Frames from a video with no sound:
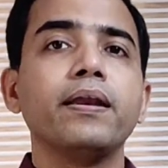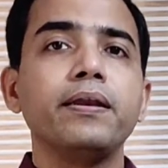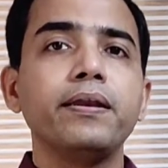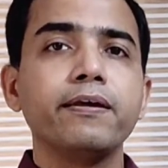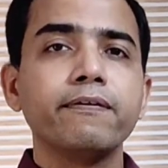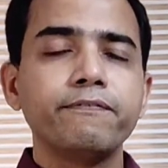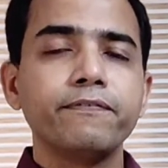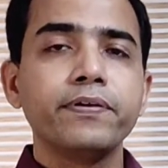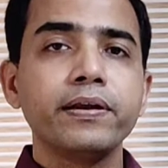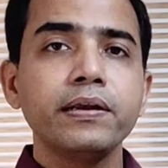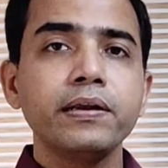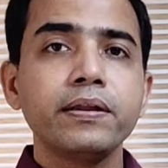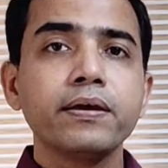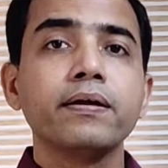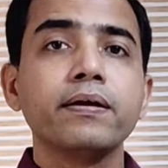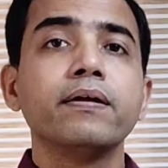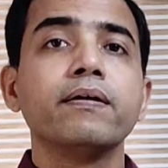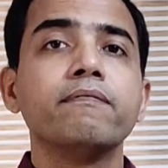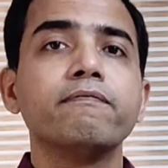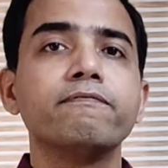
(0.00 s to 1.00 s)
different
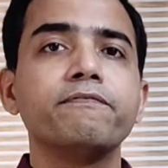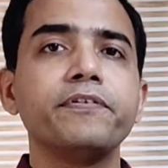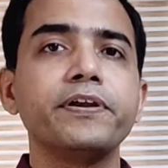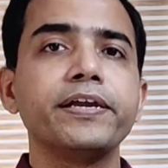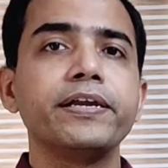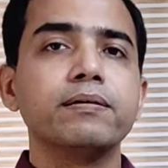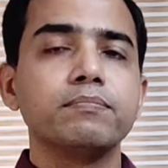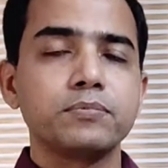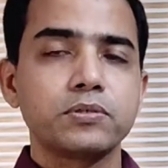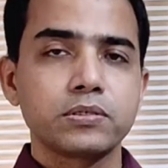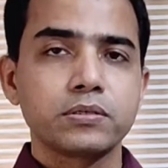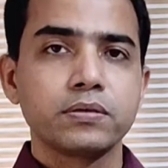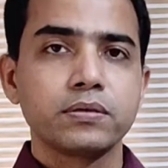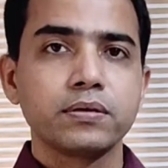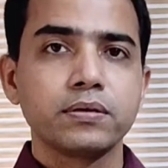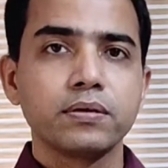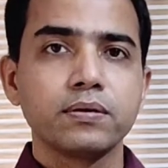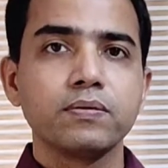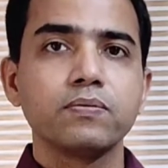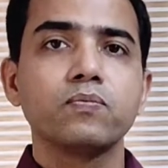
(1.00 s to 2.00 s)
freedoms.
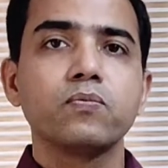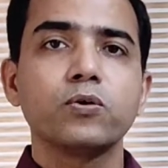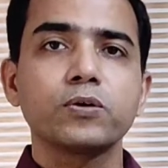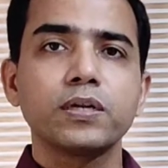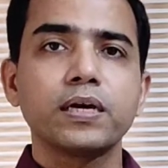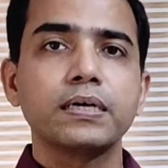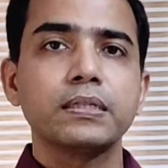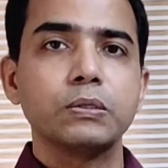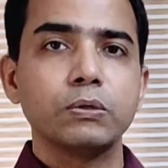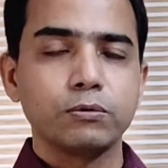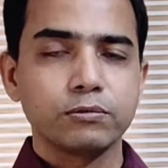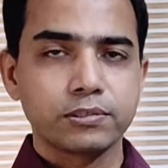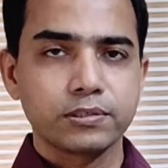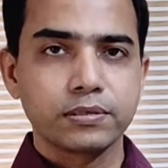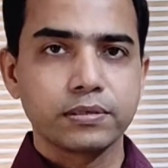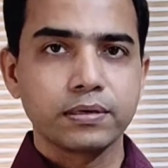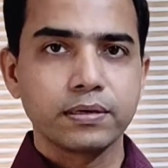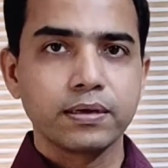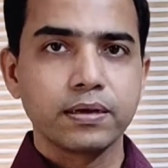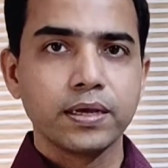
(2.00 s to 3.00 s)
What are those?